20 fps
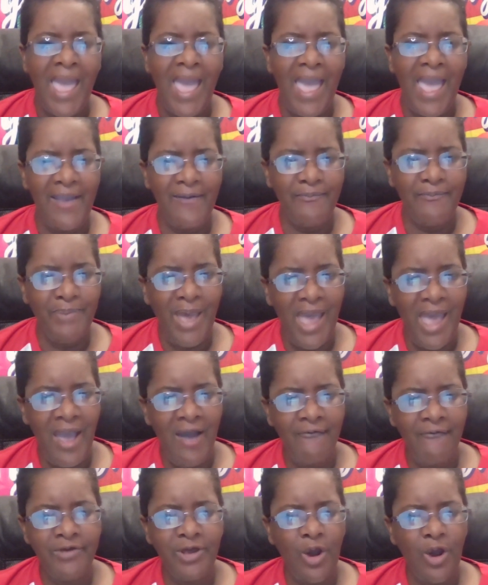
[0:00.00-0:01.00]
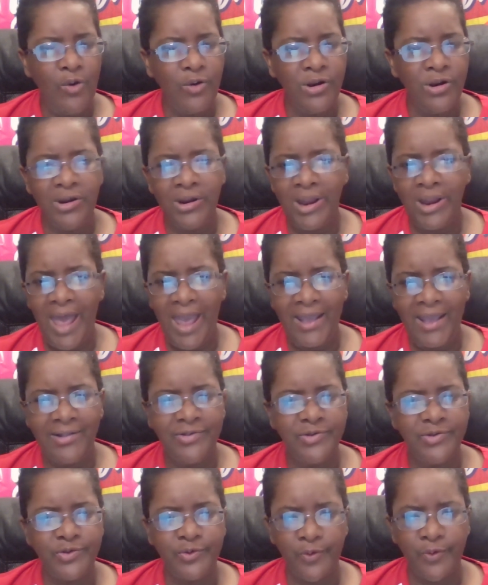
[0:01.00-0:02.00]
a path golden light
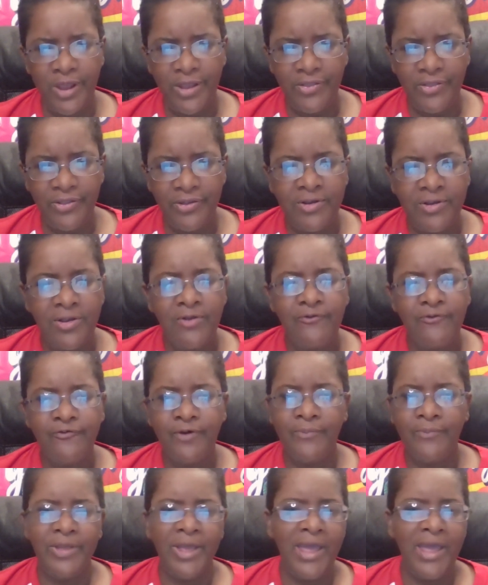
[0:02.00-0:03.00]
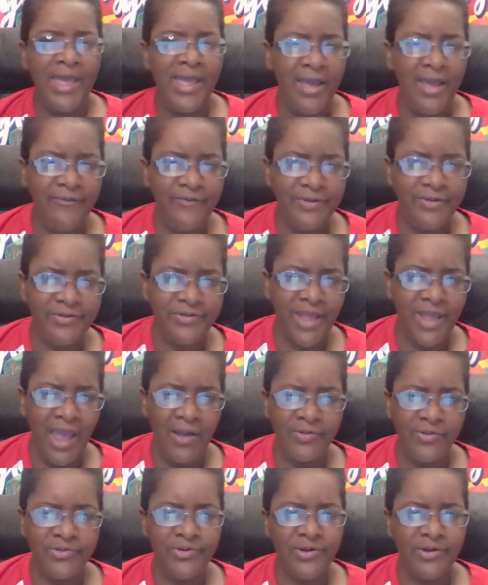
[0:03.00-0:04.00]
stretched from the heavens
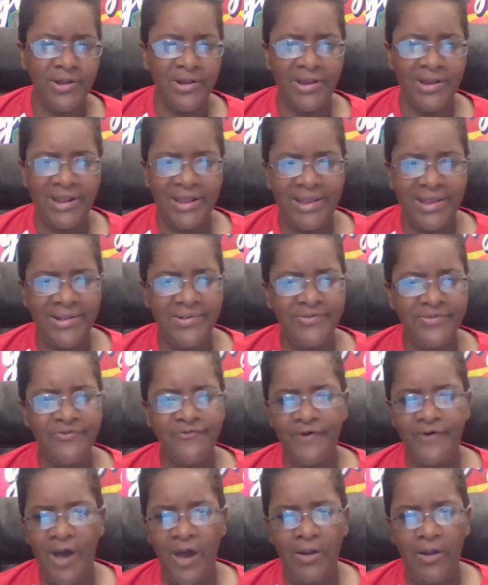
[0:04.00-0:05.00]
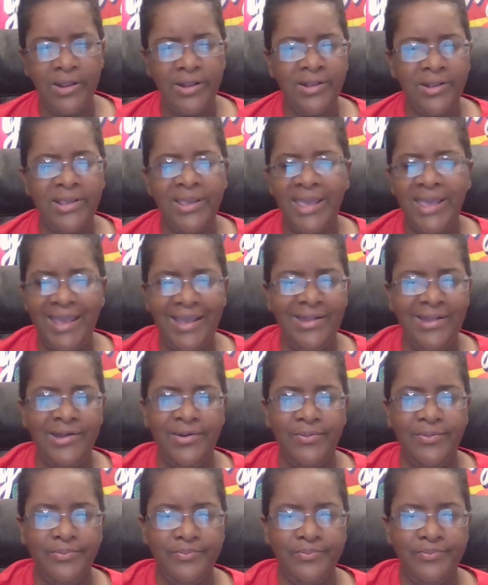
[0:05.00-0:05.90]
down to Kaleem's fallen kingdom.